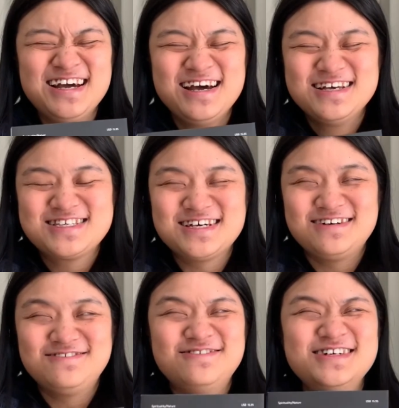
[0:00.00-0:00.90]

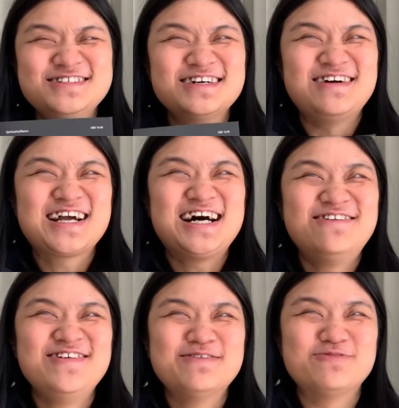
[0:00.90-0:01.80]
So no, I can't
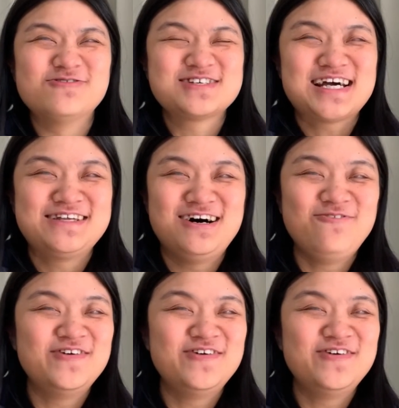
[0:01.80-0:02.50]
read a book. And often